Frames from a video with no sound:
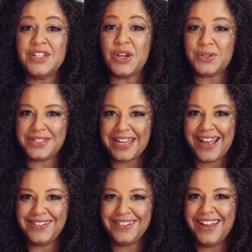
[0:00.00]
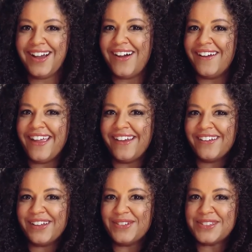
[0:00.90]
goes down, our hair
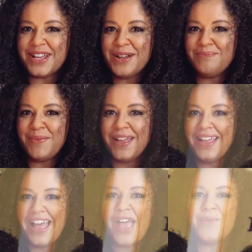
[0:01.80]
goes up, and